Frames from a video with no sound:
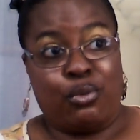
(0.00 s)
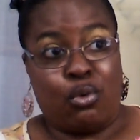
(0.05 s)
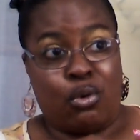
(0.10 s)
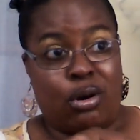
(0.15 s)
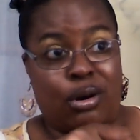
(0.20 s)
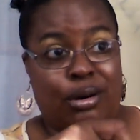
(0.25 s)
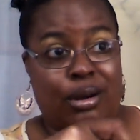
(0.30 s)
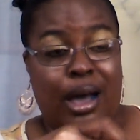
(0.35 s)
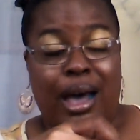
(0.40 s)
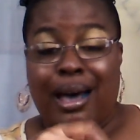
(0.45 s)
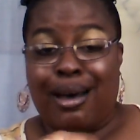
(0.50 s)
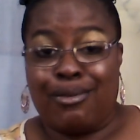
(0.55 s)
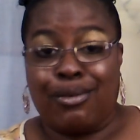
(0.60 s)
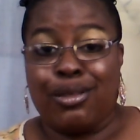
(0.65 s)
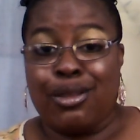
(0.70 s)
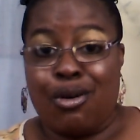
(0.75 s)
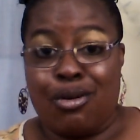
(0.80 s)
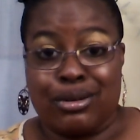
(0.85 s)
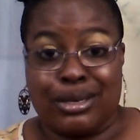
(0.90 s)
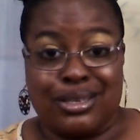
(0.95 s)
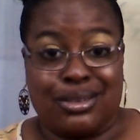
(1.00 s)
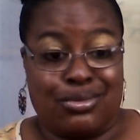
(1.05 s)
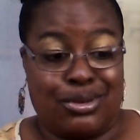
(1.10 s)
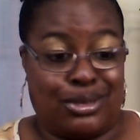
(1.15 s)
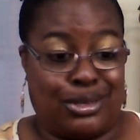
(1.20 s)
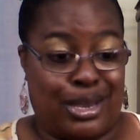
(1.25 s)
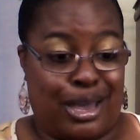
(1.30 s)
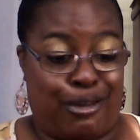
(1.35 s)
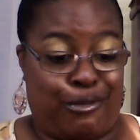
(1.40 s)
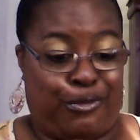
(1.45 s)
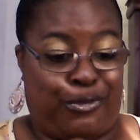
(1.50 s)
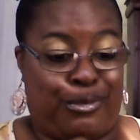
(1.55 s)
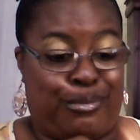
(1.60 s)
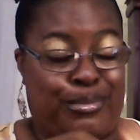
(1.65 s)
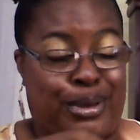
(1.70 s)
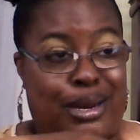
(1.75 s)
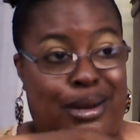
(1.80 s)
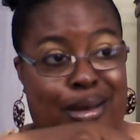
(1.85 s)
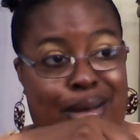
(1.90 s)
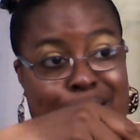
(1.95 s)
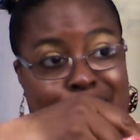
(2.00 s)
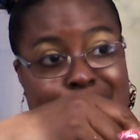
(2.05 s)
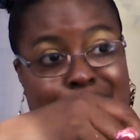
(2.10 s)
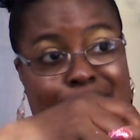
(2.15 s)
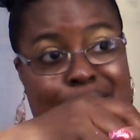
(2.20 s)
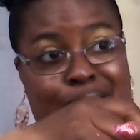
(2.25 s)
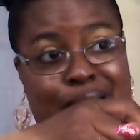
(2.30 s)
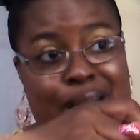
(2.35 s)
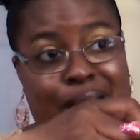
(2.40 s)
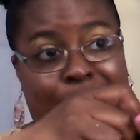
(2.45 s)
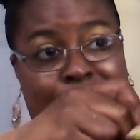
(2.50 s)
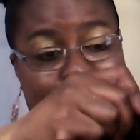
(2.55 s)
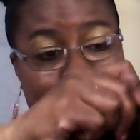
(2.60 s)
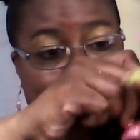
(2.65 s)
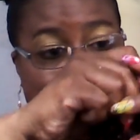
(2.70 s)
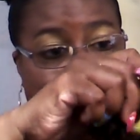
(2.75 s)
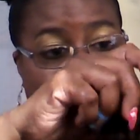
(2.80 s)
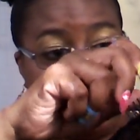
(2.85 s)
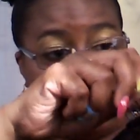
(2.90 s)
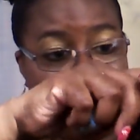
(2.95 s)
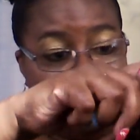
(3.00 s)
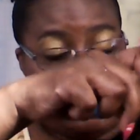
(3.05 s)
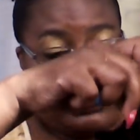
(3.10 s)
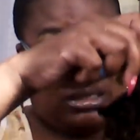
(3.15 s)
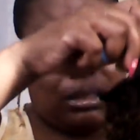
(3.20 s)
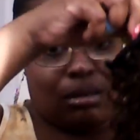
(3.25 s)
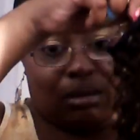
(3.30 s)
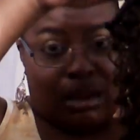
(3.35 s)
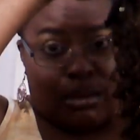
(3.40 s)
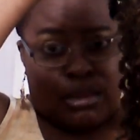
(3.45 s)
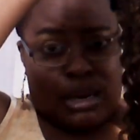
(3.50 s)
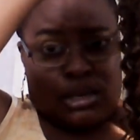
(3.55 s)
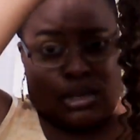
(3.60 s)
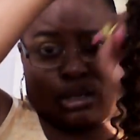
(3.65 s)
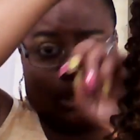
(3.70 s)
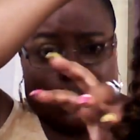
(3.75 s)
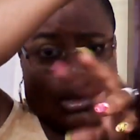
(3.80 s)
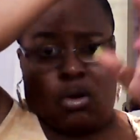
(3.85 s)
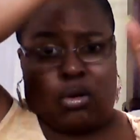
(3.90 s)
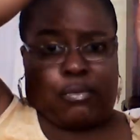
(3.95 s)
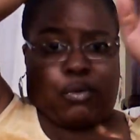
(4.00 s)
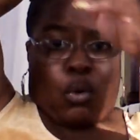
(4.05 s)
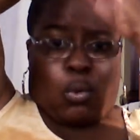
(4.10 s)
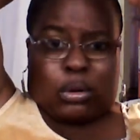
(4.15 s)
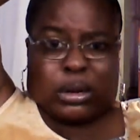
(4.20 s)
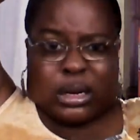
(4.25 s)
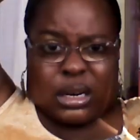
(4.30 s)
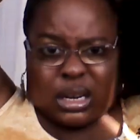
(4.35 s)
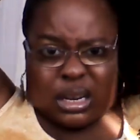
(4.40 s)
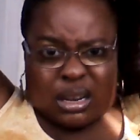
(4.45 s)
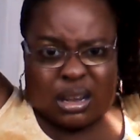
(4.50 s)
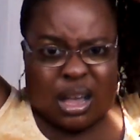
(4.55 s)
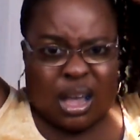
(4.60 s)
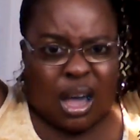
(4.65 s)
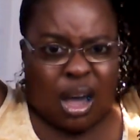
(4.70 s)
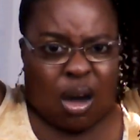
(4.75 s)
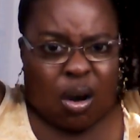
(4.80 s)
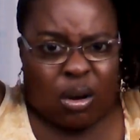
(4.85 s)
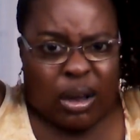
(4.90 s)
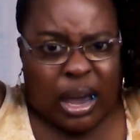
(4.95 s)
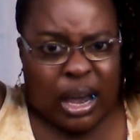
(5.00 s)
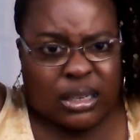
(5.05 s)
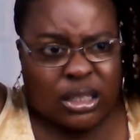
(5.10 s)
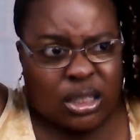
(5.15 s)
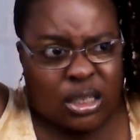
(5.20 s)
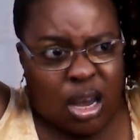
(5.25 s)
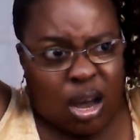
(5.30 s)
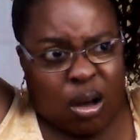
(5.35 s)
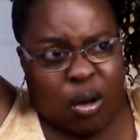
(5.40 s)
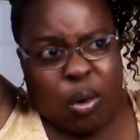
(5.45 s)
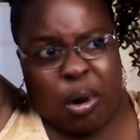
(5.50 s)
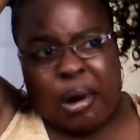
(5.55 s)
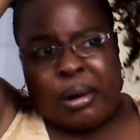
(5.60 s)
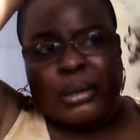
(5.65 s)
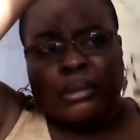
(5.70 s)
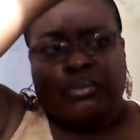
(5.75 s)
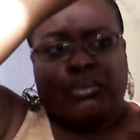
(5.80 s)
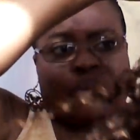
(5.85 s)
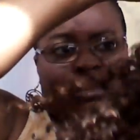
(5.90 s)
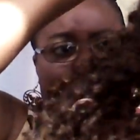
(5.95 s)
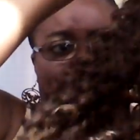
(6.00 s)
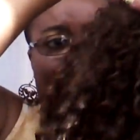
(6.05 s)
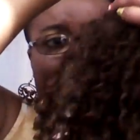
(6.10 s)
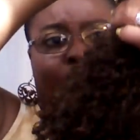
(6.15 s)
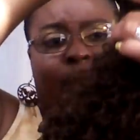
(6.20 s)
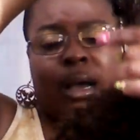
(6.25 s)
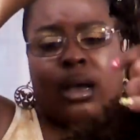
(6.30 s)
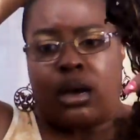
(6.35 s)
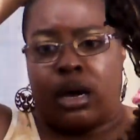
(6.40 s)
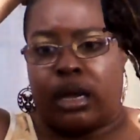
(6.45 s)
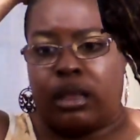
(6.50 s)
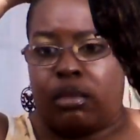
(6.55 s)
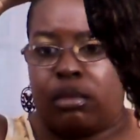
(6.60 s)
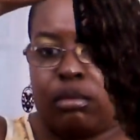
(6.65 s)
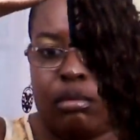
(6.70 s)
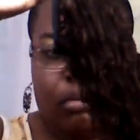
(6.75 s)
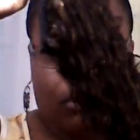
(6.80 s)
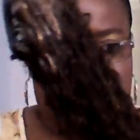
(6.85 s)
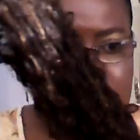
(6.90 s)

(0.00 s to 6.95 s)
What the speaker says: for however long it's going to take for me to do this. So let me just start rolling here. Okay, so I cut,